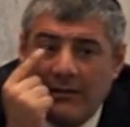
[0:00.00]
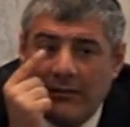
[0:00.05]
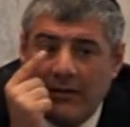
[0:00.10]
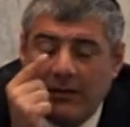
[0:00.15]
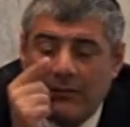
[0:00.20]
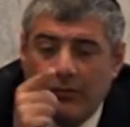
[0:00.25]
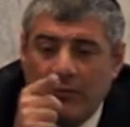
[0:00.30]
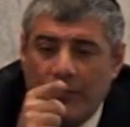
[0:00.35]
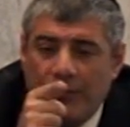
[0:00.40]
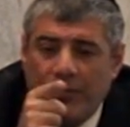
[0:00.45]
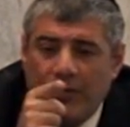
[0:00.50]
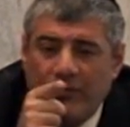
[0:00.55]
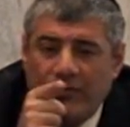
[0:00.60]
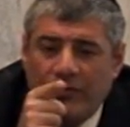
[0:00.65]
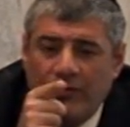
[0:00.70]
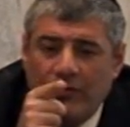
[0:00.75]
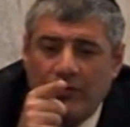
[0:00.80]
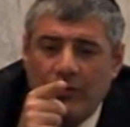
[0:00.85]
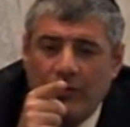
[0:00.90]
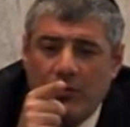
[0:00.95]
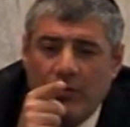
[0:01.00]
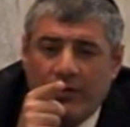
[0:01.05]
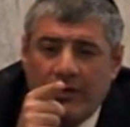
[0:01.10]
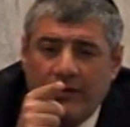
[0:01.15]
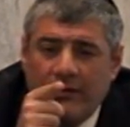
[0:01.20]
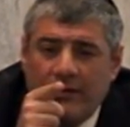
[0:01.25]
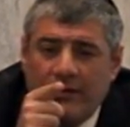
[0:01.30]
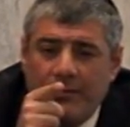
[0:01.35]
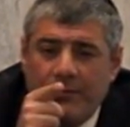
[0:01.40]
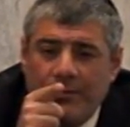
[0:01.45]
that a person look
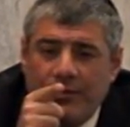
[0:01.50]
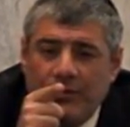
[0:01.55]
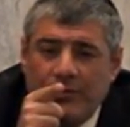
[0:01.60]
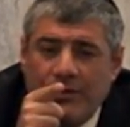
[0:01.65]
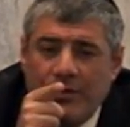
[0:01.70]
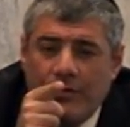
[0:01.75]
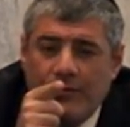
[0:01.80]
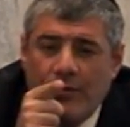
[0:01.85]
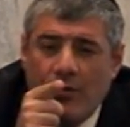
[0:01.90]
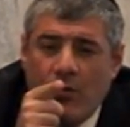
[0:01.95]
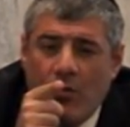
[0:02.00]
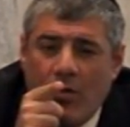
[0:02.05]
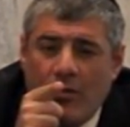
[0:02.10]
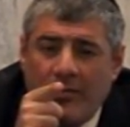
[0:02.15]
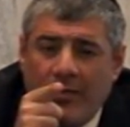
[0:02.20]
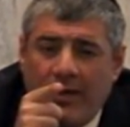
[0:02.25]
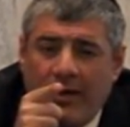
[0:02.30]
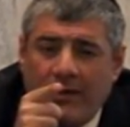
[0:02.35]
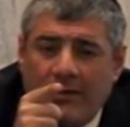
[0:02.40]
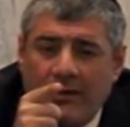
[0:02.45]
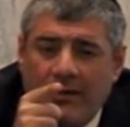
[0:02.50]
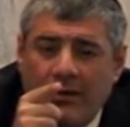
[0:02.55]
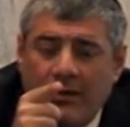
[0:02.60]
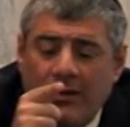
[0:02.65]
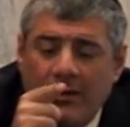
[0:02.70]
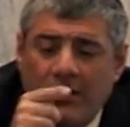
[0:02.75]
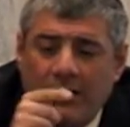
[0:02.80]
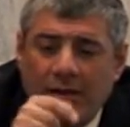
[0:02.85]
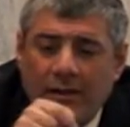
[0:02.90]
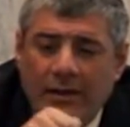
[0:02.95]
at the beauty of a woman,
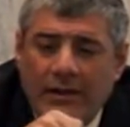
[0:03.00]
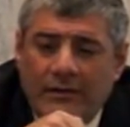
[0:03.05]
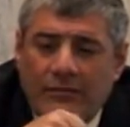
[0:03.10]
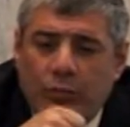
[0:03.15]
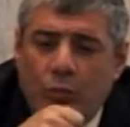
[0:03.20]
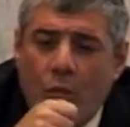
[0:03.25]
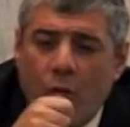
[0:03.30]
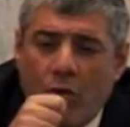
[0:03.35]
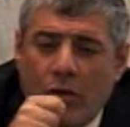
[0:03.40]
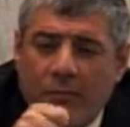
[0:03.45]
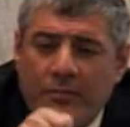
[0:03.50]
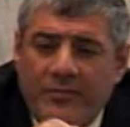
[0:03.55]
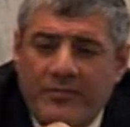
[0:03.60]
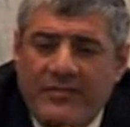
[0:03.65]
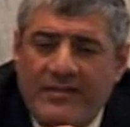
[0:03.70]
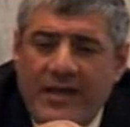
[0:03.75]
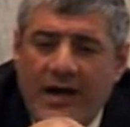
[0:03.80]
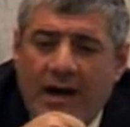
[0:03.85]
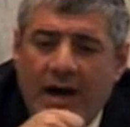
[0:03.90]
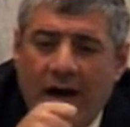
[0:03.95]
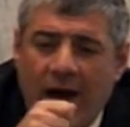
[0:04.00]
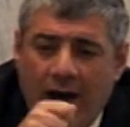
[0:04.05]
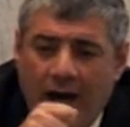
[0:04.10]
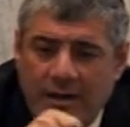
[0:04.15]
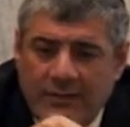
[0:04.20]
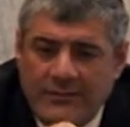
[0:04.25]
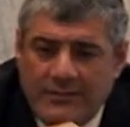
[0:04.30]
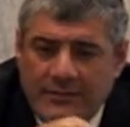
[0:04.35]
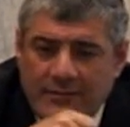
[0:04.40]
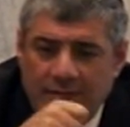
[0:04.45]
it warms the
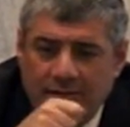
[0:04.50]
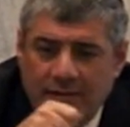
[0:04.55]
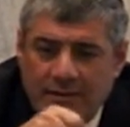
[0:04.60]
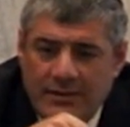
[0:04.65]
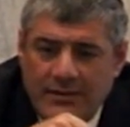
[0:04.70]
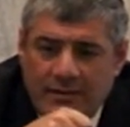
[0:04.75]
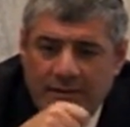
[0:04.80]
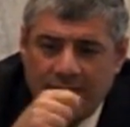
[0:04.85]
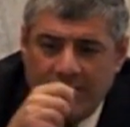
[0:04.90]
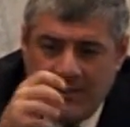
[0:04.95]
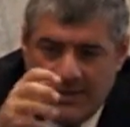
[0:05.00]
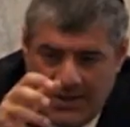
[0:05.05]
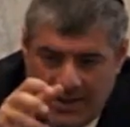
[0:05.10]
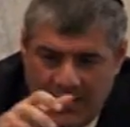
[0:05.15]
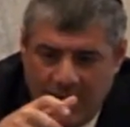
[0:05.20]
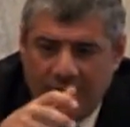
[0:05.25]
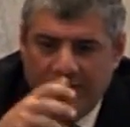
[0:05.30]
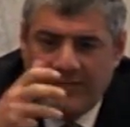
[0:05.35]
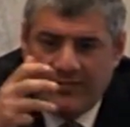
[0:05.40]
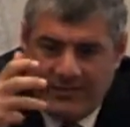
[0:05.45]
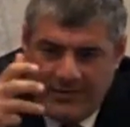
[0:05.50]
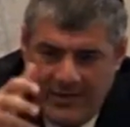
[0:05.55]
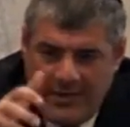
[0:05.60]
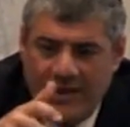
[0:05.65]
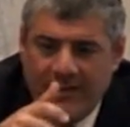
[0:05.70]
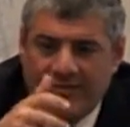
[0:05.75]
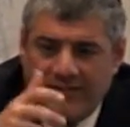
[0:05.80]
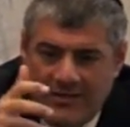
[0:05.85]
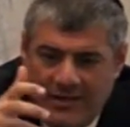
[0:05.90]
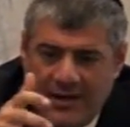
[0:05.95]
heart. The heart,
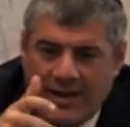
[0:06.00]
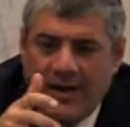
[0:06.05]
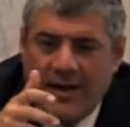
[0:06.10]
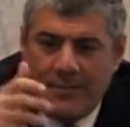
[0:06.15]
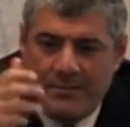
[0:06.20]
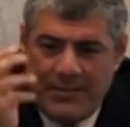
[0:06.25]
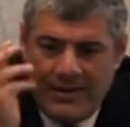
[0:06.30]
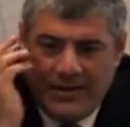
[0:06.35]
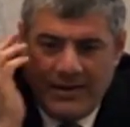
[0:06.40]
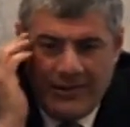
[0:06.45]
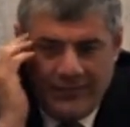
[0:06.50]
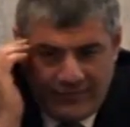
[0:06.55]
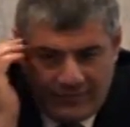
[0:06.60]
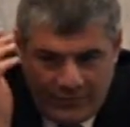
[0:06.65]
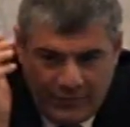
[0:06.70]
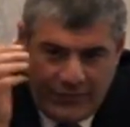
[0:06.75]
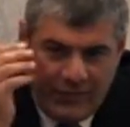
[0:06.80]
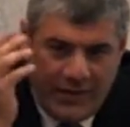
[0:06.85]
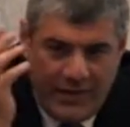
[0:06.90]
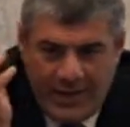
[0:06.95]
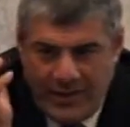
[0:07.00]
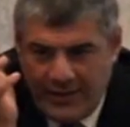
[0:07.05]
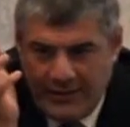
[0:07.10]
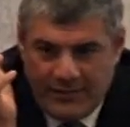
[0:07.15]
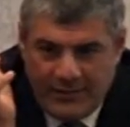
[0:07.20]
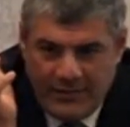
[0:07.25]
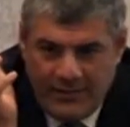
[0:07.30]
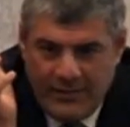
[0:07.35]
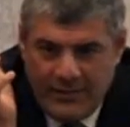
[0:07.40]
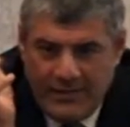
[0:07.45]
the Yetzer Hara begins to
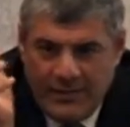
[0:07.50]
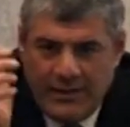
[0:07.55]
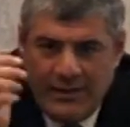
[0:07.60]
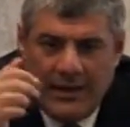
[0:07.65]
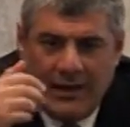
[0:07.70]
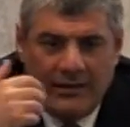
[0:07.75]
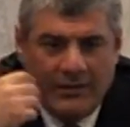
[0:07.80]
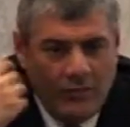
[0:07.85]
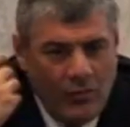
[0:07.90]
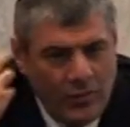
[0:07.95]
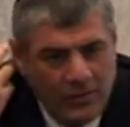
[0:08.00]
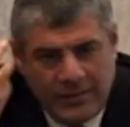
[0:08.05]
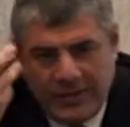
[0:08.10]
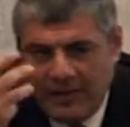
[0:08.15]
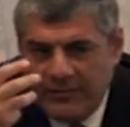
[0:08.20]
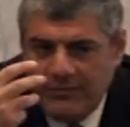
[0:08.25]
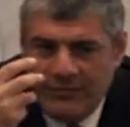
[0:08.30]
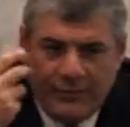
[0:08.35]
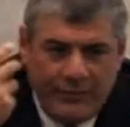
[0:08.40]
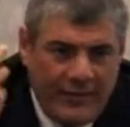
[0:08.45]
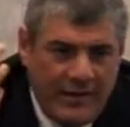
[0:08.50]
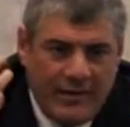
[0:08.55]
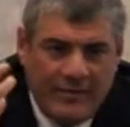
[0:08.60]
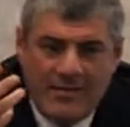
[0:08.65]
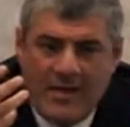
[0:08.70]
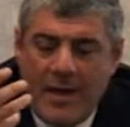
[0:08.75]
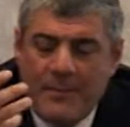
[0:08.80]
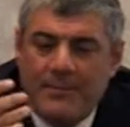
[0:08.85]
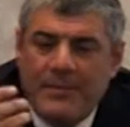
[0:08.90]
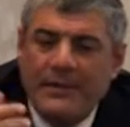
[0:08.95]
think, and all kinds of
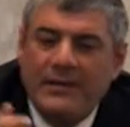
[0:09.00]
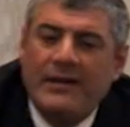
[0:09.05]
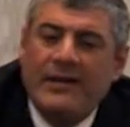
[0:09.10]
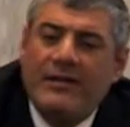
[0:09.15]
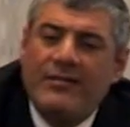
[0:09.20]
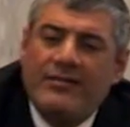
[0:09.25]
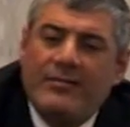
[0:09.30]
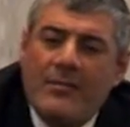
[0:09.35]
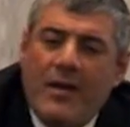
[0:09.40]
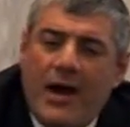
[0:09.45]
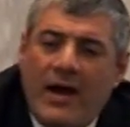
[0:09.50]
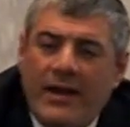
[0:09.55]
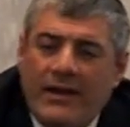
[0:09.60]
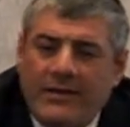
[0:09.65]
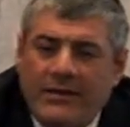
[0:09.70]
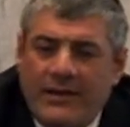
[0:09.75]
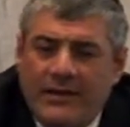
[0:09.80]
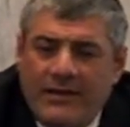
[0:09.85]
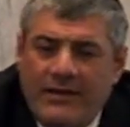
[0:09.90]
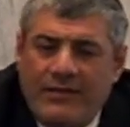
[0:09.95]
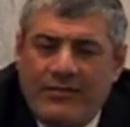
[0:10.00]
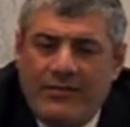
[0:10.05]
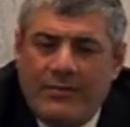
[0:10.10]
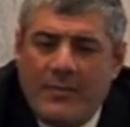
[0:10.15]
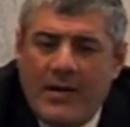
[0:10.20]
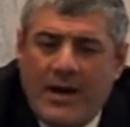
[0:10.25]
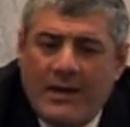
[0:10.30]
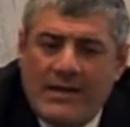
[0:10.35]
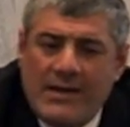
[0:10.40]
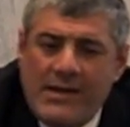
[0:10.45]
things happen in his mind and in his
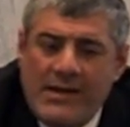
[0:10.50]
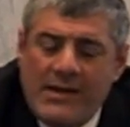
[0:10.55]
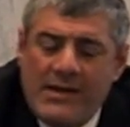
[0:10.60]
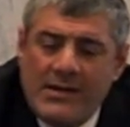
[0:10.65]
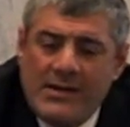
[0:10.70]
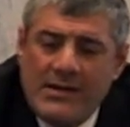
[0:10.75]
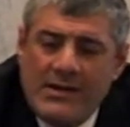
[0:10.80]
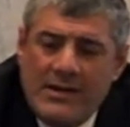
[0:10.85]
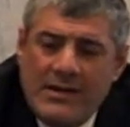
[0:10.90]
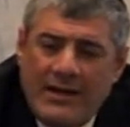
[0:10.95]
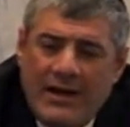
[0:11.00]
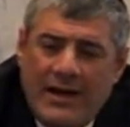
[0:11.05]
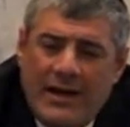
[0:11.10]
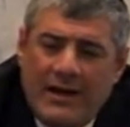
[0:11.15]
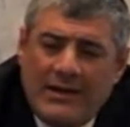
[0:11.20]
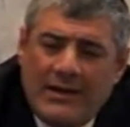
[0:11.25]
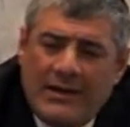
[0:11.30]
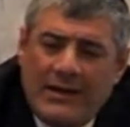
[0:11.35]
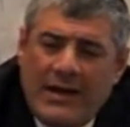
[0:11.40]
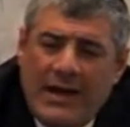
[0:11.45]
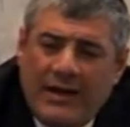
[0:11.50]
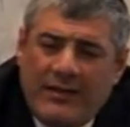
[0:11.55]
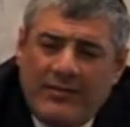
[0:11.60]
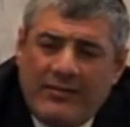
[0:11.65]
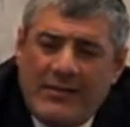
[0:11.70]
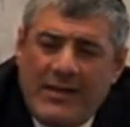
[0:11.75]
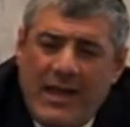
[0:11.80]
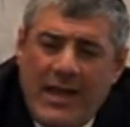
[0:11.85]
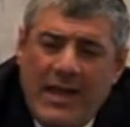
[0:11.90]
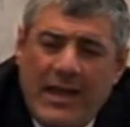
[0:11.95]
body. And the
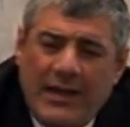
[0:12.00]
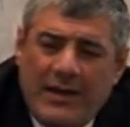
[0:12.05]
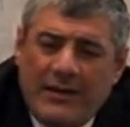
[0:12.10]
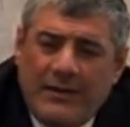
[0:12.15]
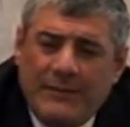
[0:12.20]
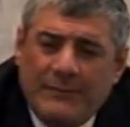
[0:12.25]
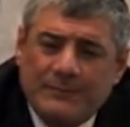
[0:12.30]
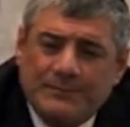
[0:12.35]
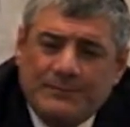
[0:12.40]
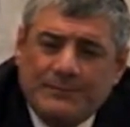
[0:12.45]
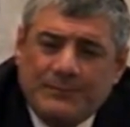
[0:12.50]
next thing,